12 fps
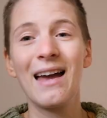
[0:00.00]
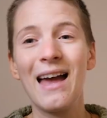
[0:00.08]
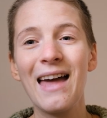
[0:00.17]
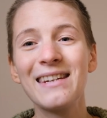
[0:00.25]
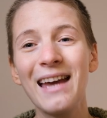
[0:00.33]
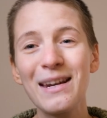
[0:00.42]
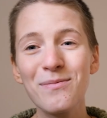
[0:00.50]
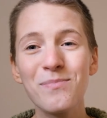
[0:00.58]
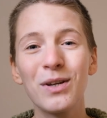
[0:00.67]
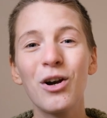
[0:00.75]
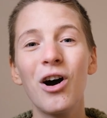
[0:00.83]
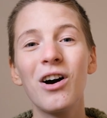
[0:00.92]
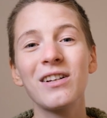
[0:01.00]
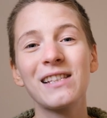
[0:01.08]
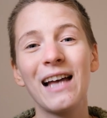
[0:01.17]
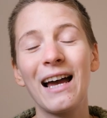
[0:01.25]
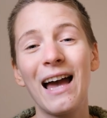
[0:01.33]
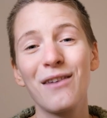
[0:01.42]
And then, because
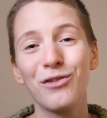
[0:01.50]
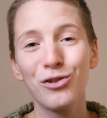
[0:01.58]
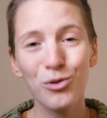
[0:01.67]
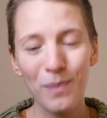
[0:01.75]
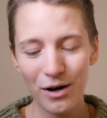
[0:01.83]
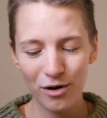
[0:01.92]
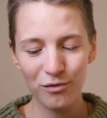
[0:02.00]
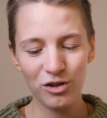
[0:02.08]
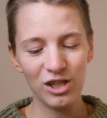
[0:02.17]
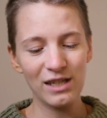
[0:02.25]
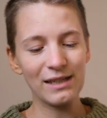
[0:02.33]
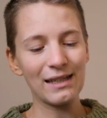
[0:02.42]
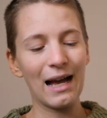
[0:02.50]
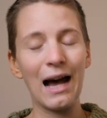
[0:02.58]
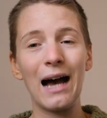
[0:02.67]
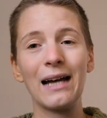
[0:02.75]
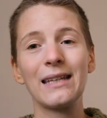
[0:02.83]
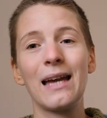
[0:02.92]
I have a new pair of jeans,
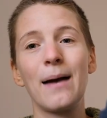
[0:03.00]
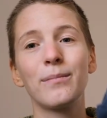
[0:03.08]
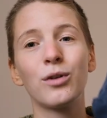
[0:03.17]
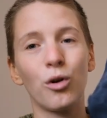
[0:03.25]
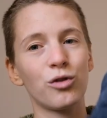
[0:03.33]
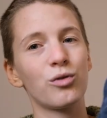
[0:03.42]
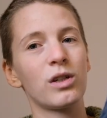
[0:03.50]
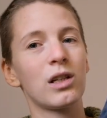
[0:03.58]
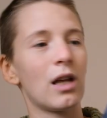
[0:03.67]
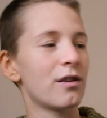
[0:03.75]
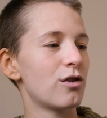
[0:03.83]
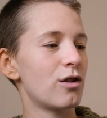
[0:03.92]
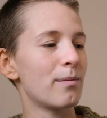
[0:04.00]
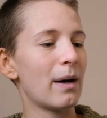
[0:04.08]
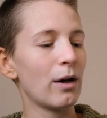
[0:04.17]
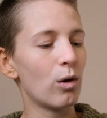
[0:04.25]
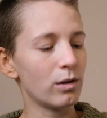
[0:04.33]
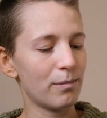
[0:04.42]
I am going to declutter
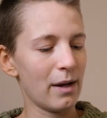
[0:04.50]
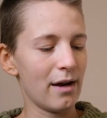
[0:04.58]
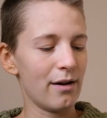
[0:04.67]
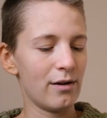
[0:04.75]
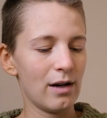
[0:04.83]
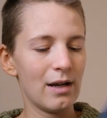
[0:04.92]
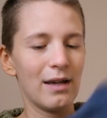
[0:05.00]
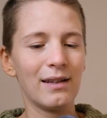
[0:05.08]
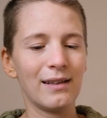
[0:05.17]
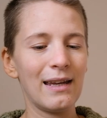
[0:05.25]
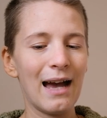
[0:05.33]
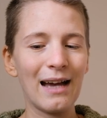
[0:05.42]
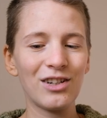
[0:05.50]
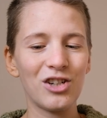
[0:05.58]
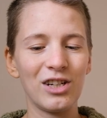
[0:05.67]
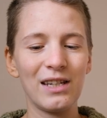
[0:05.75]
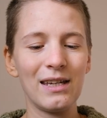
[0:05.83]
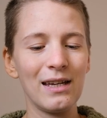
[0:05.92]
my old pair. they
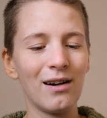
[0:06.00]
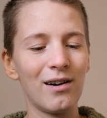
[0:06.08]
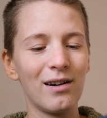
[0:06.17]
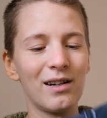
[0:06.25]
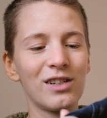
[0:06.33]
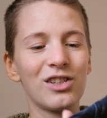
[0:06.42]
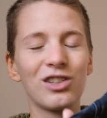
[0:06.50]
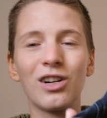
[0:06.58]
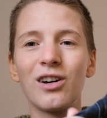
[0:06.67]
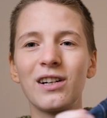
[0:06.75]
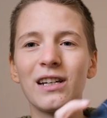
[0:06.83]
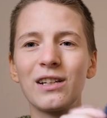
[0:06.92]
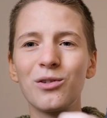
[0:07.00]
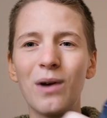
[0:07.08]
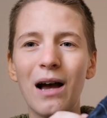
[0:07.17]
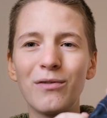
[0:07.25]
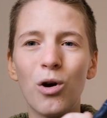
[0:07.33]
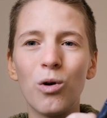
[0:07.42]
actually are starting to
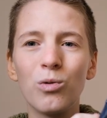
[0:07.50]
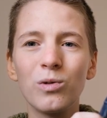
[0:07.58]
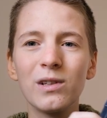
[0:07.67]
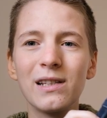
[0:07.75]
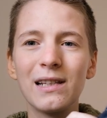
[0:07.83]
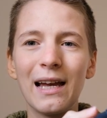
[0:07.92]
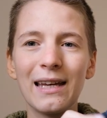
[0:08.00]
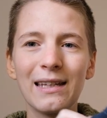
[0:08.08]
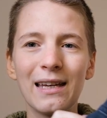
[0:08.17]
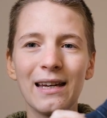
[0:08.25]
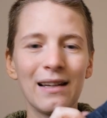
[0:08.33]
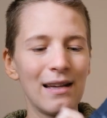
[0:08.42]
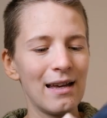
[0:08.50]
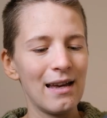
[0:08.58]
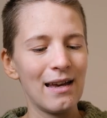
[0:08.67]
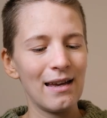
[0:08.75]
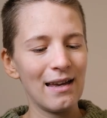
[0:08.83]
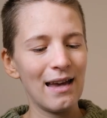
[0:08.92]
have holes like
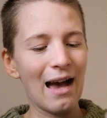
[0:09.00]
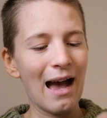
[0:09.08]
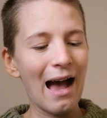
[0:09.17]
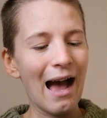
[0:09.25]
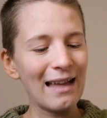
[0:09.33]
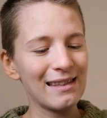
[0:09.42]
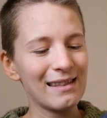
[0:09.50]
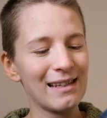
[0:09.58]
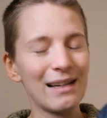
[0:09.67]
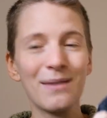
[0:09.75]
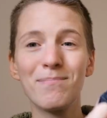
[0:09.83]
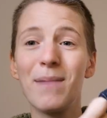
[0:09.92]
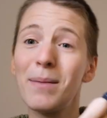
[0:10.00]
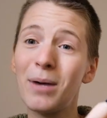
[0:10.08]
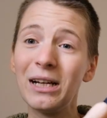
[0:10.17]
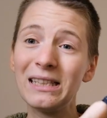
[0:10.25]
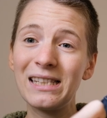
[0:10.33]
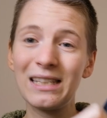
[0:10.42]
at my
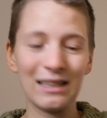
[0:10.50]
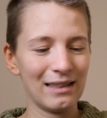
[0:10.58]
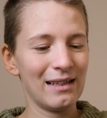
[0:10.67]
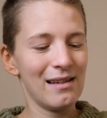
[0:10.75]
butt.